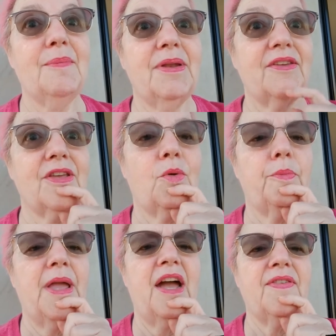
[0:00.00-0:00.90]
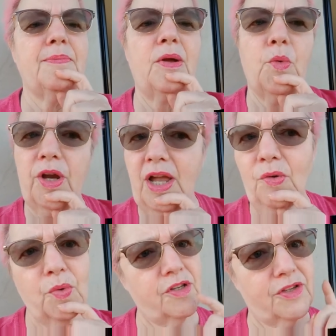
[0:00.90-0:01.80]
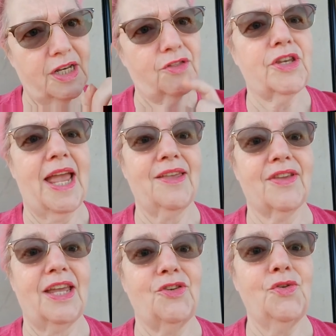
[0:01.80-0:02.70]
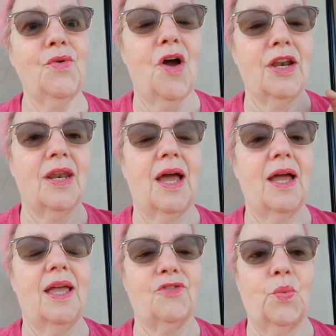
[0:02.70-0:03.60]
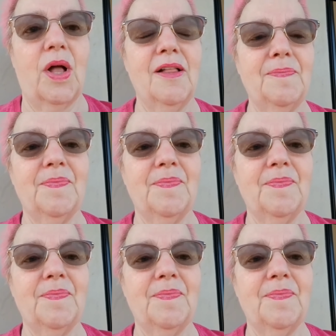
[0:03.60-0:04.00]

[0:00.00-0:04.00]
Plus, I will be having my workout, which is another task I do online as well.